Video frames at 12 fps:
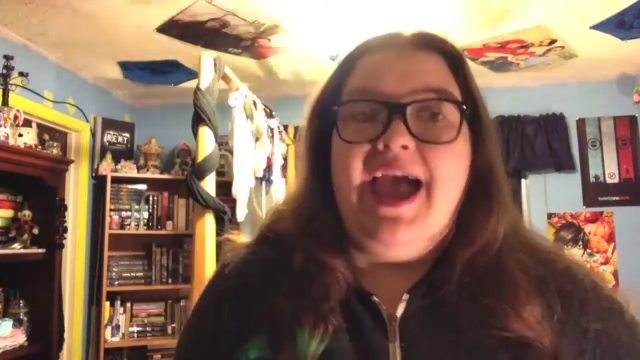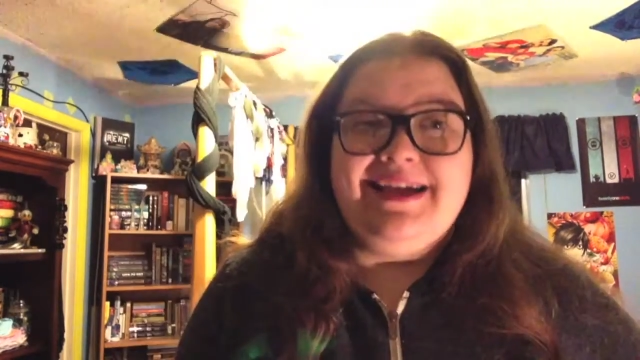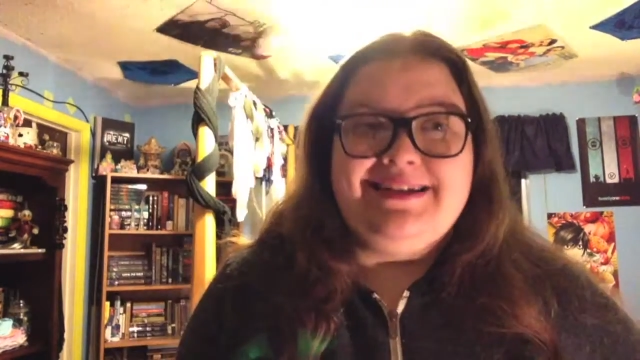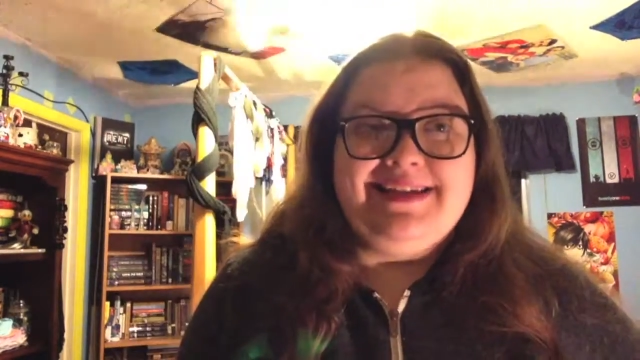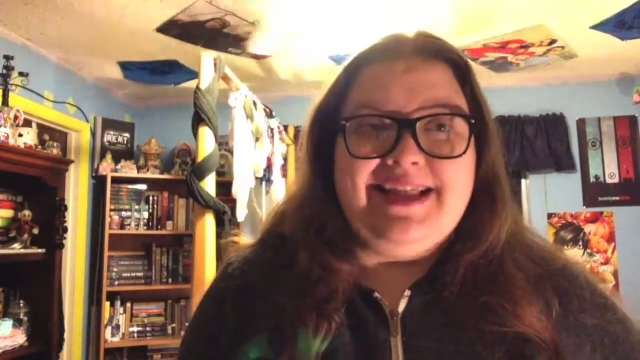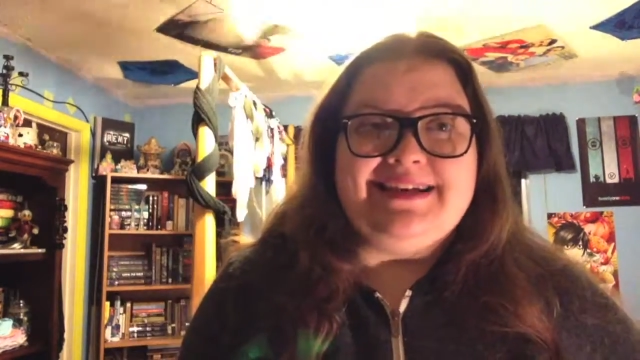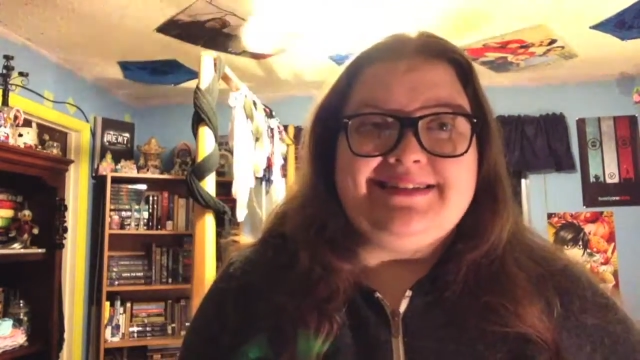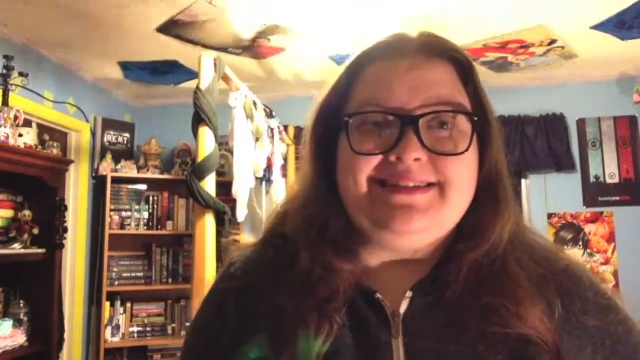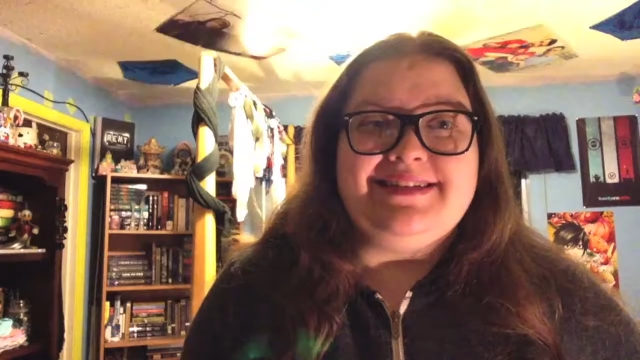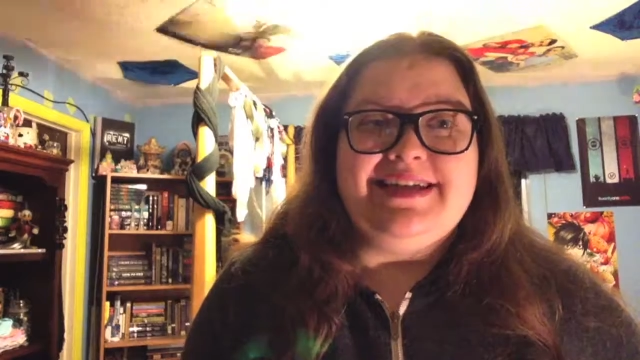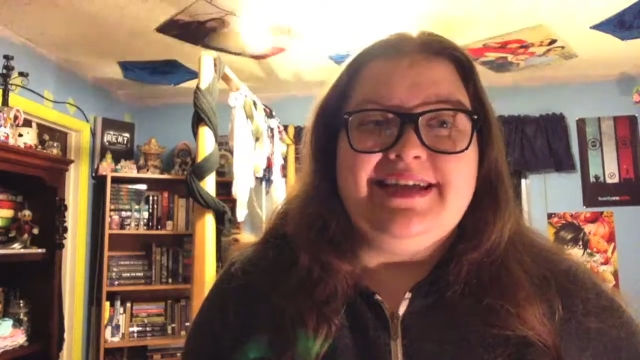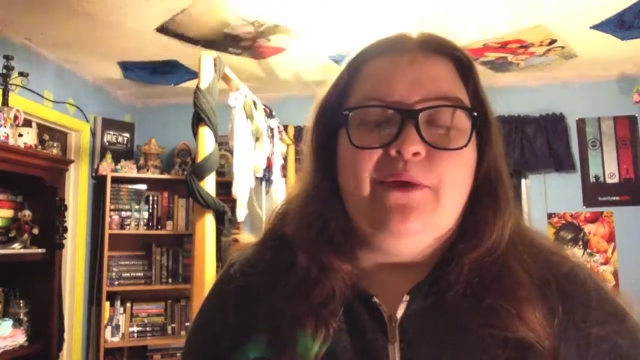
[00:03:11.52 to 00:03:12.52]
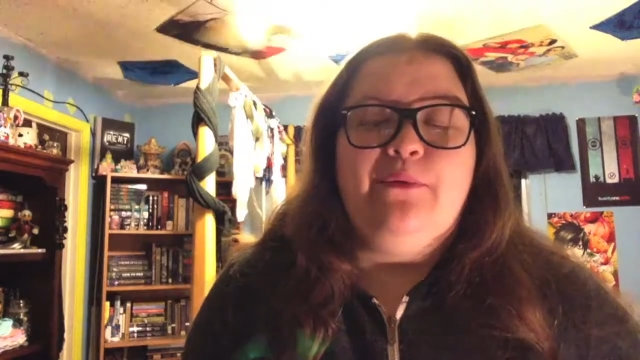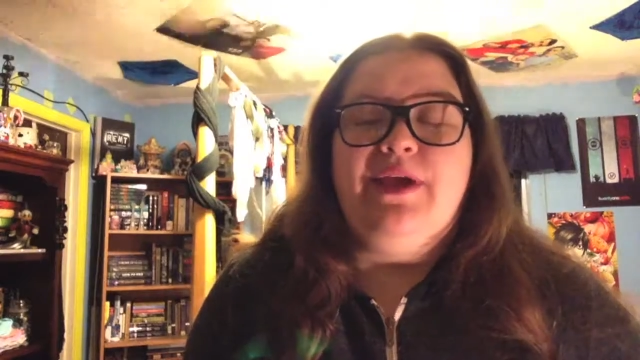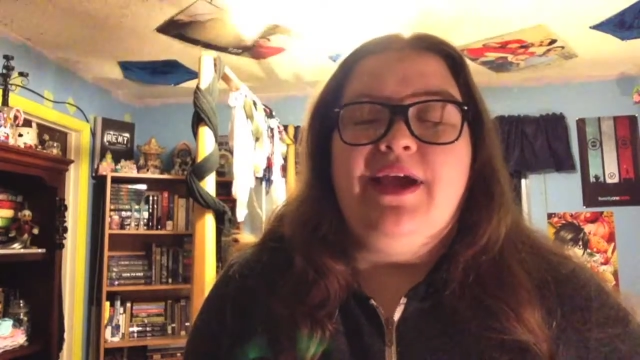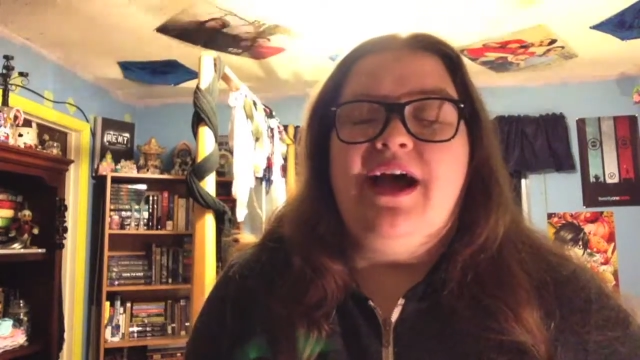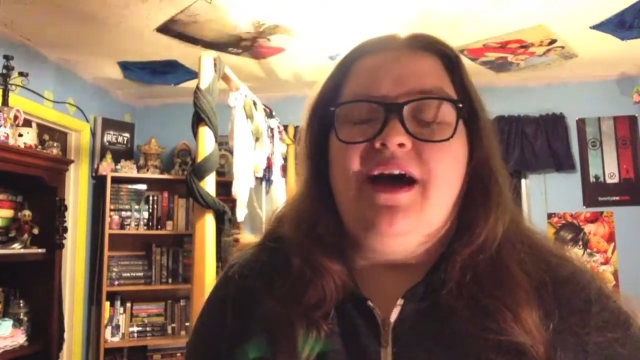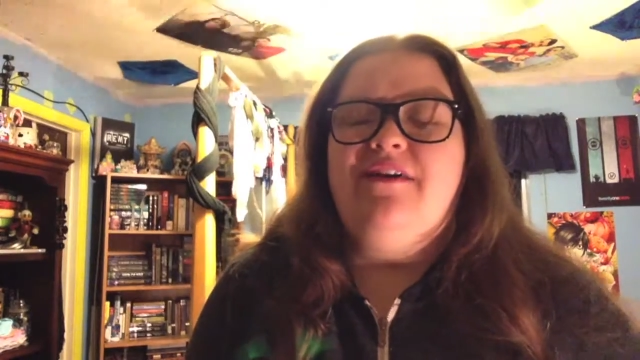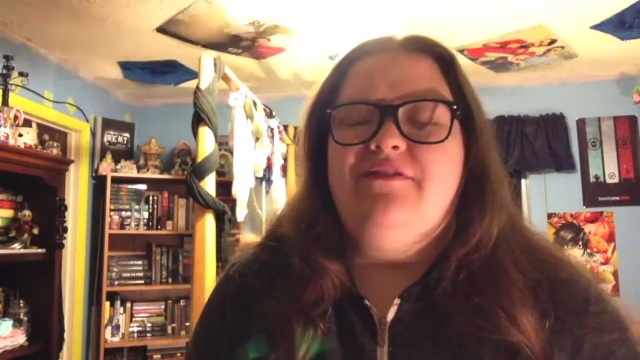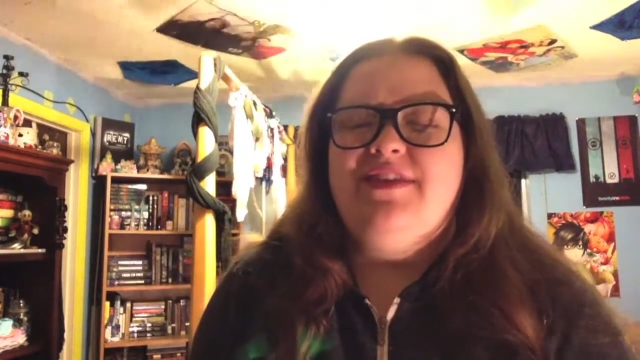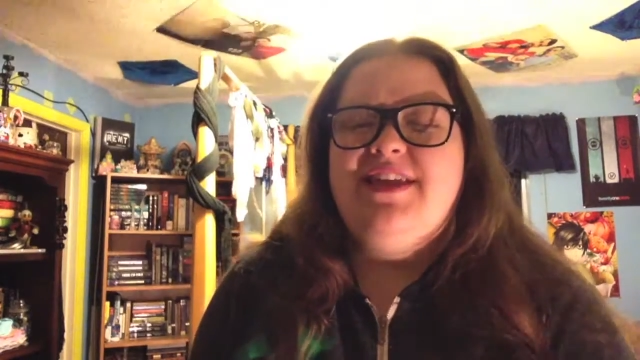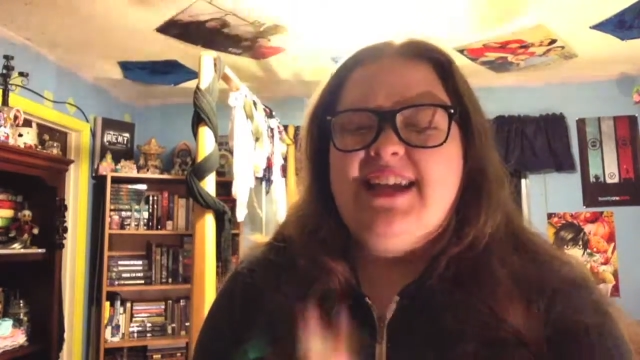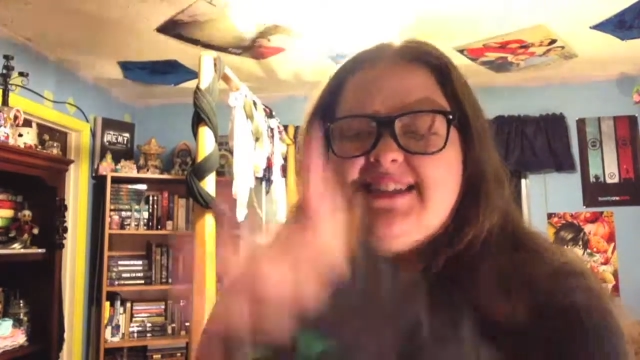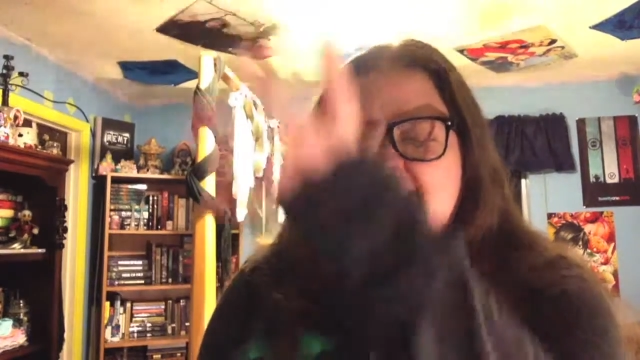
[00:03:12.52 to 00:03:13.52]
And lastly, we
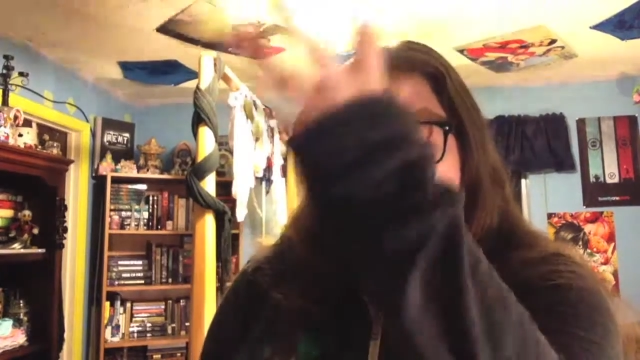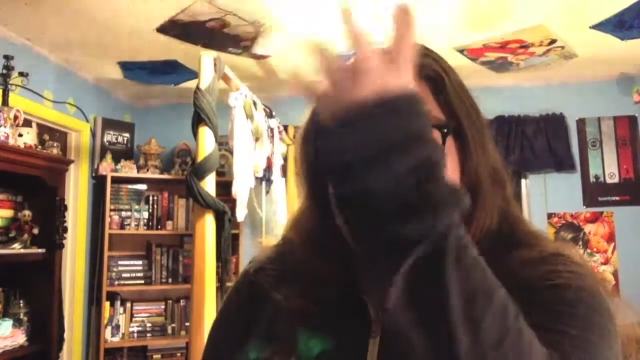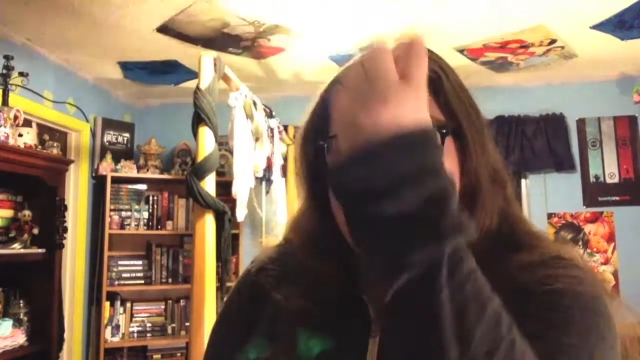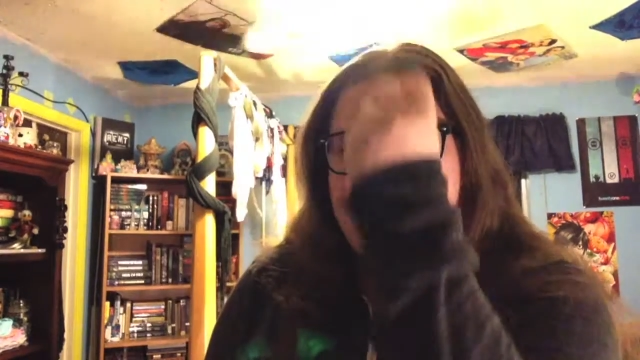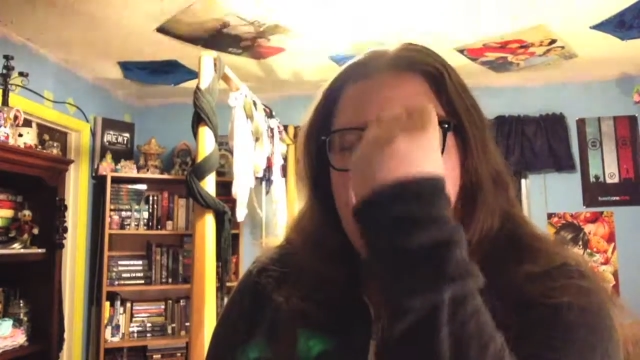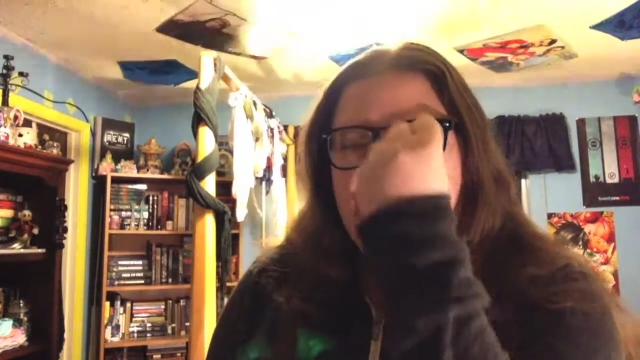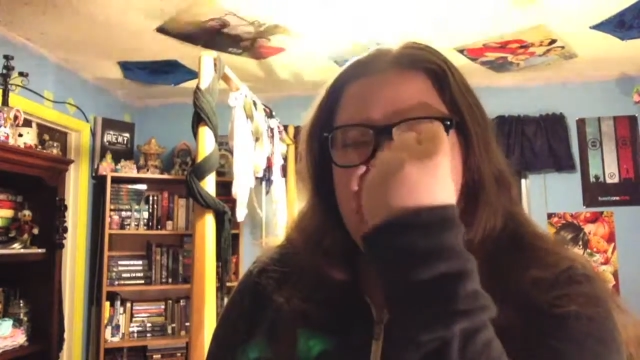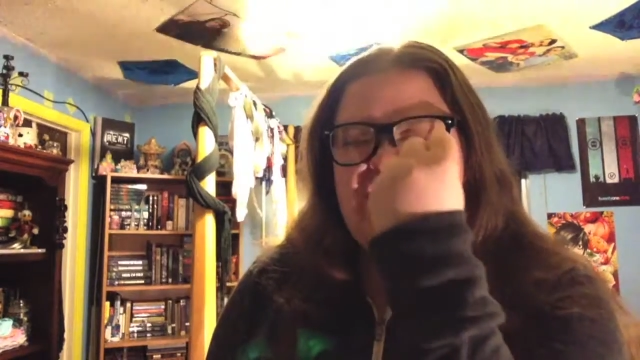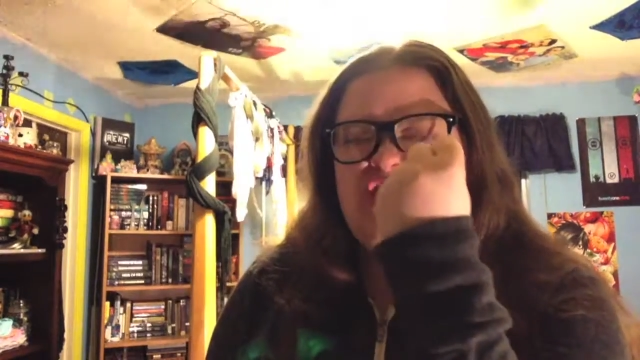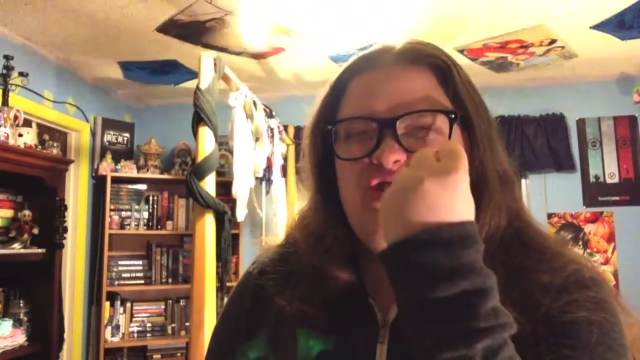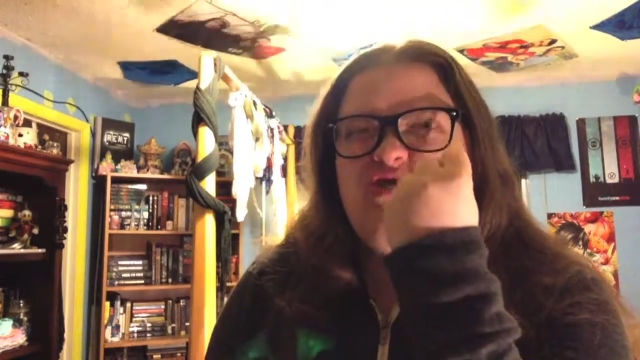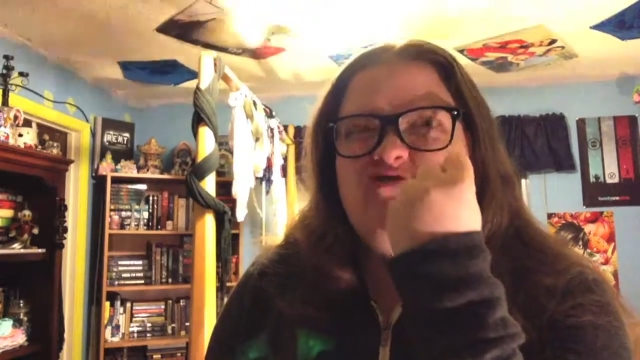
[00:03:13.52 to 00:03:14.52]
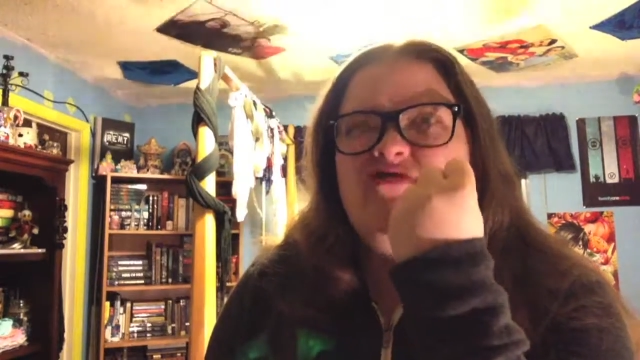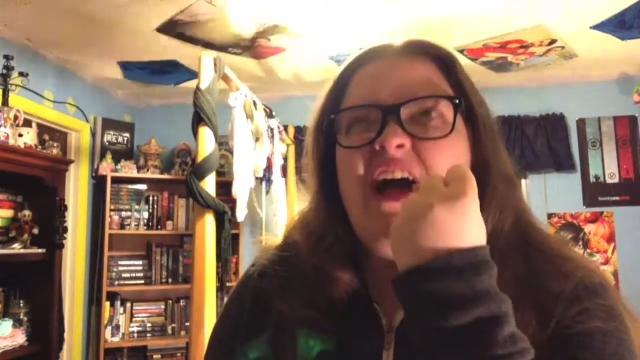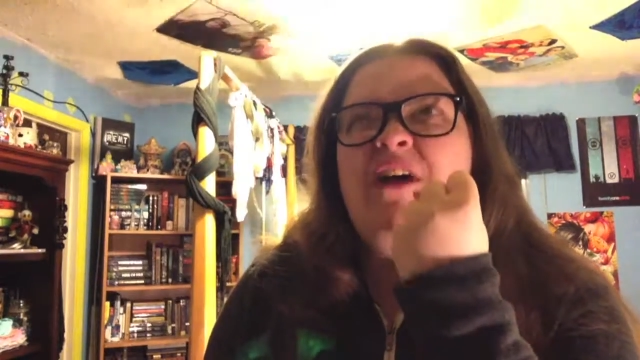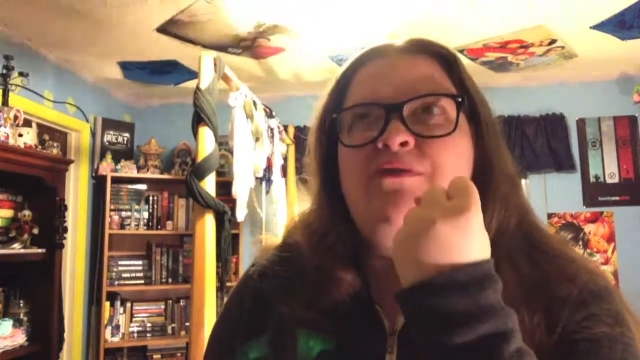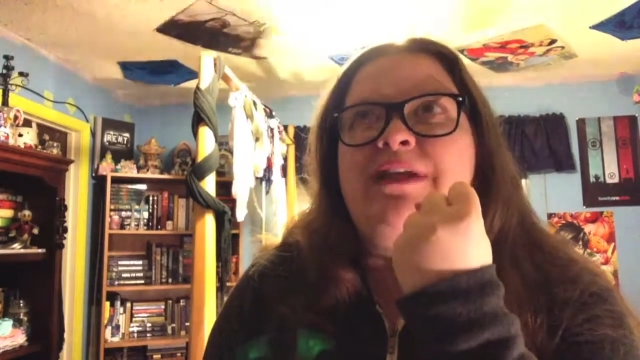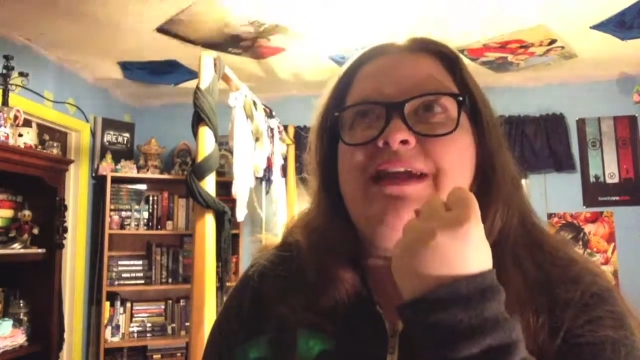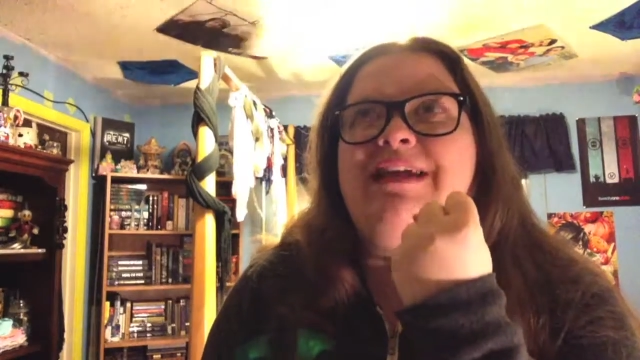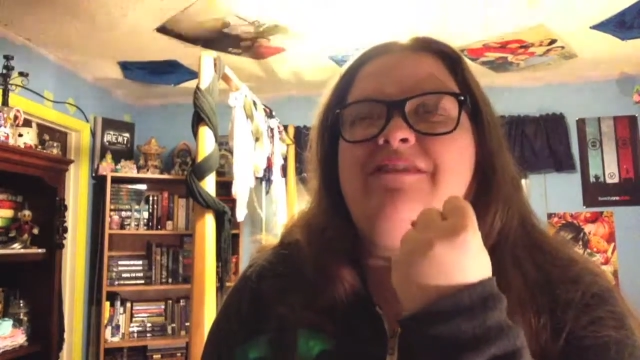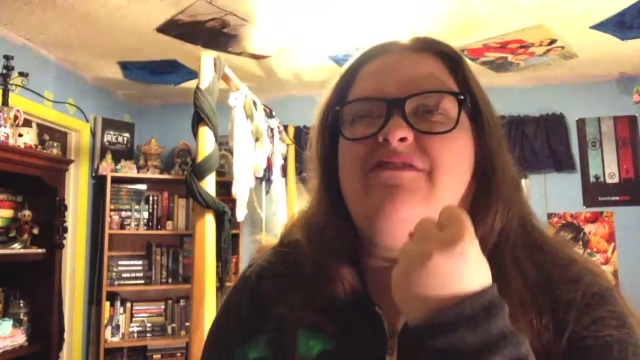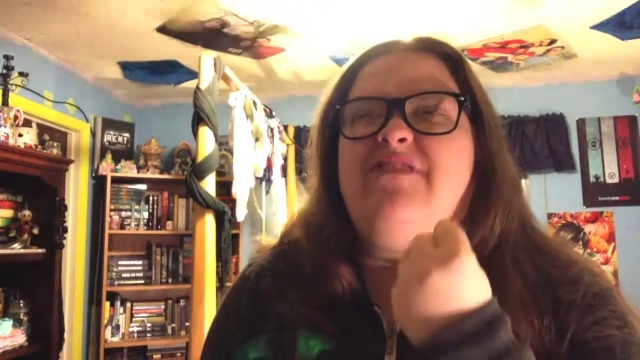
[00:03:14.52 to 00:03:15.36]
have yet another crowning